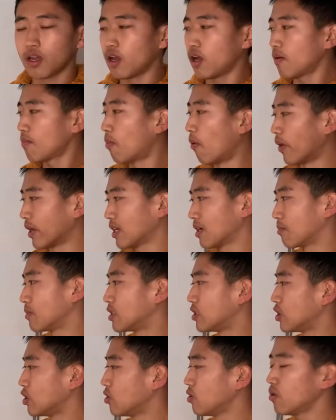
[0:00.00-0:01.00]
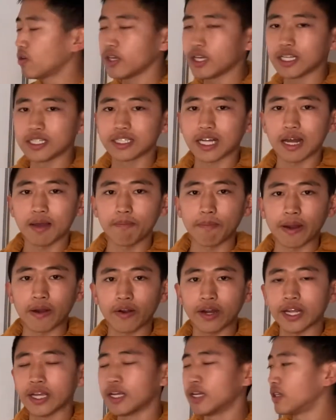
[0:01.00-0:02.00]
Point number 2 is that
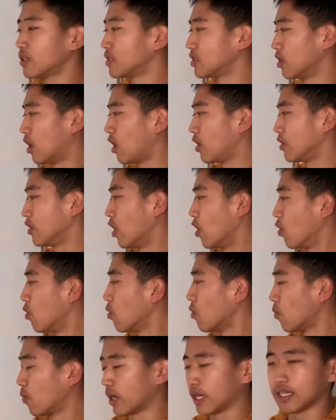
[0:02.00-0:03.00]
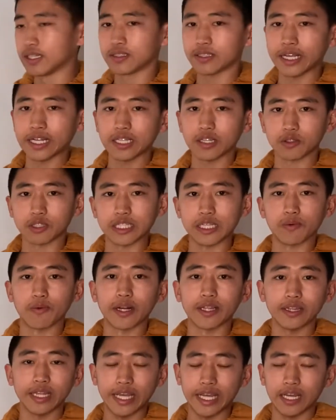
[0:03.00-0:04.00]
Mary does not know what it's like to see a
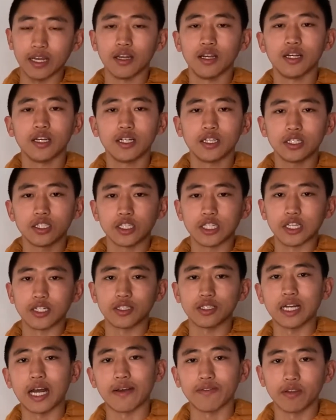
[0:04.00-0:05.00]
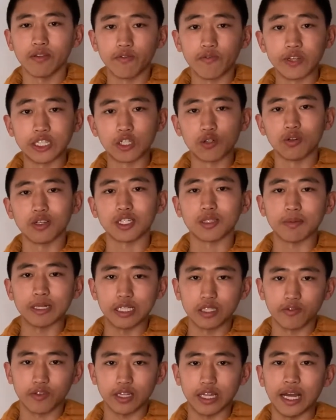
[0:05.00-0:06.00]
red thing. She doesn't have the visual
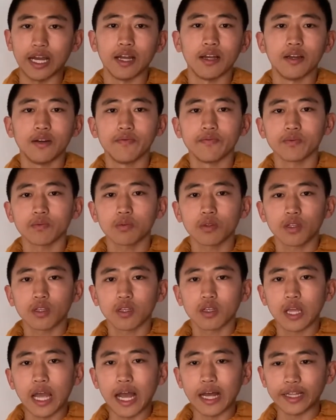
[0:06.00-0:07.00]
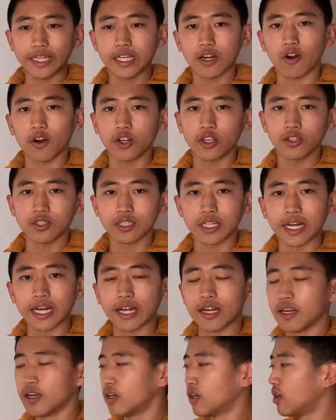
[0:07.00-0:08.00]
experience for that. Shelley argues
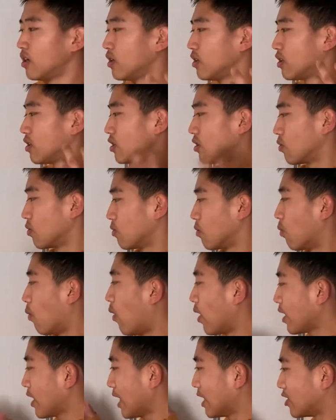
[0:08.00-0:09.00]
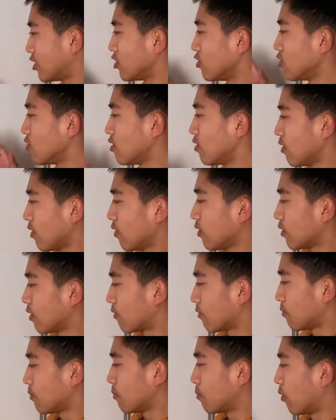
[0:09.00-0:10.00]
that
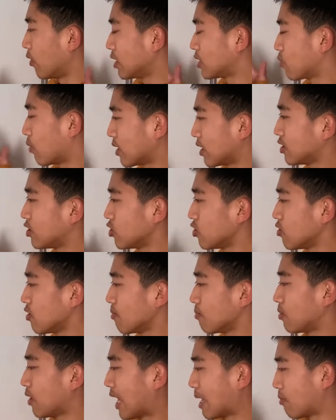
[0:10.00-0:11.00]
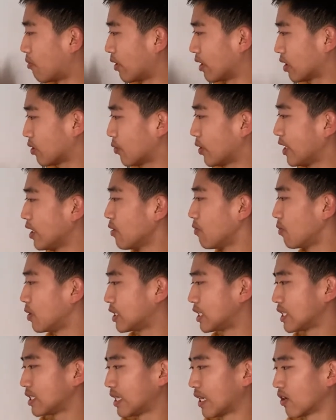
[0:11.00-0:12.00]
points 1 and 2 imply point 3, which
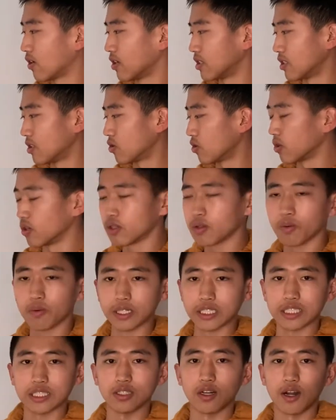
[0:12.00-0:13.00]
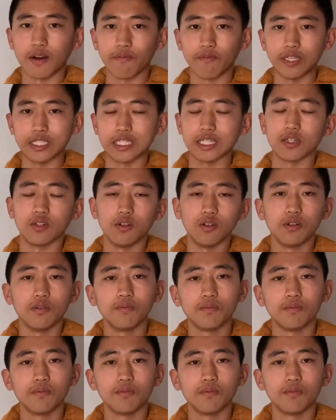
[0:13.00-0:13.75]
is there is a truth which is non-physical.